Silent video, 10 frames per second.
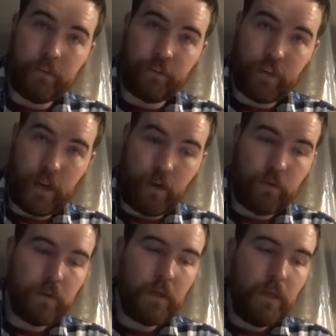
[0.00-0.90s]
for
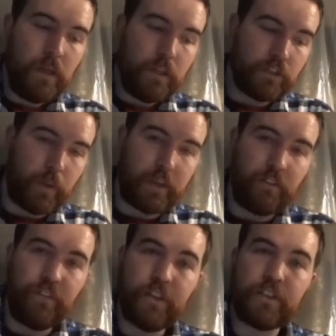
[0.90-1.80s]
now so I
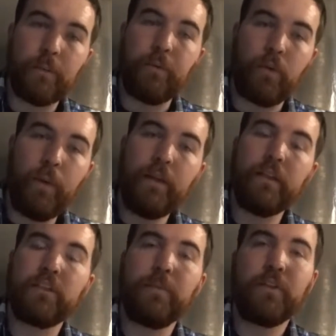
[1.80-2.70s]
can finish up the Queen
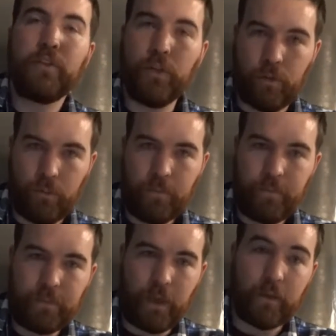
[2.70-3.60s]
Elizabeth II.
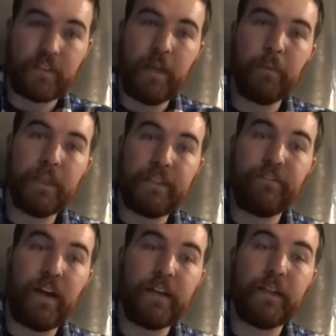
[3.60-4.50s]
I was able to
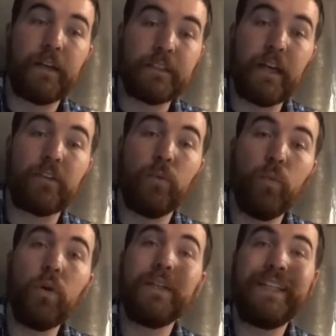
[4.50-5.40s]
find, I got the
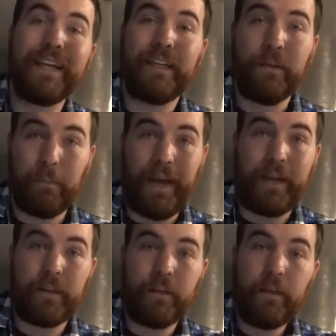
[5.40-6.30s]
wood decking
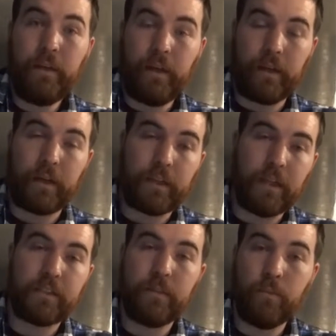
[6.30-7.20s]
back. I got a
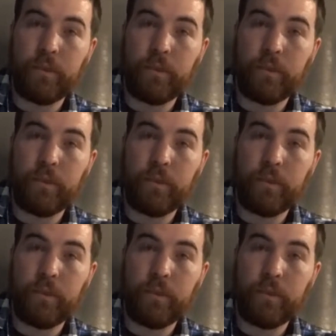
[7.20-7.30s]
custom